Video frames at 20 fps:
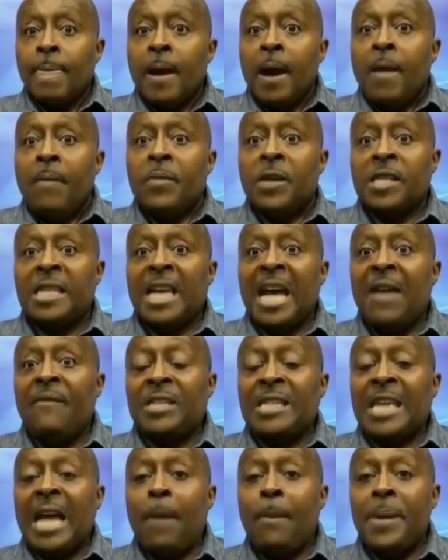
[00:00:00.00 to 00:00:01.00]
The CIF
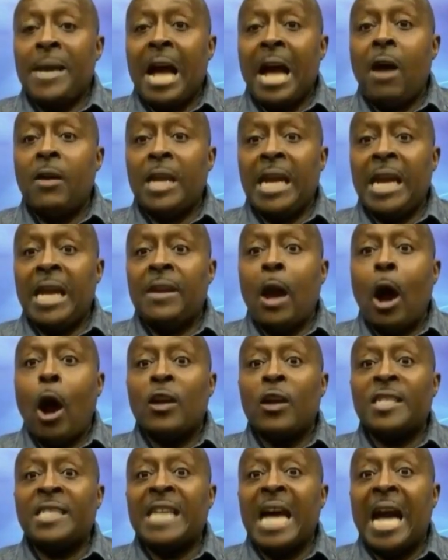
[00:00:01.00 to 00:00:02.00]
is helping out in our
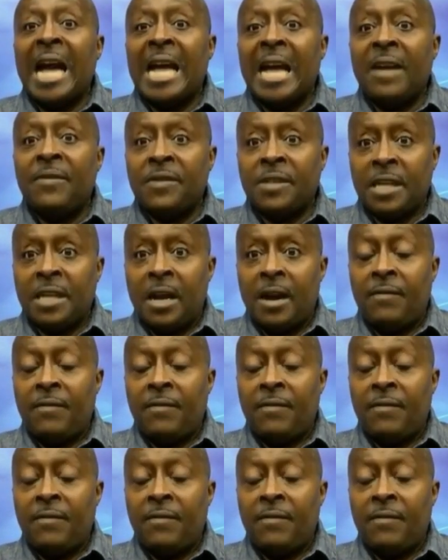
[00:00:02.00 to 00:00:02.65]
CIF stuff.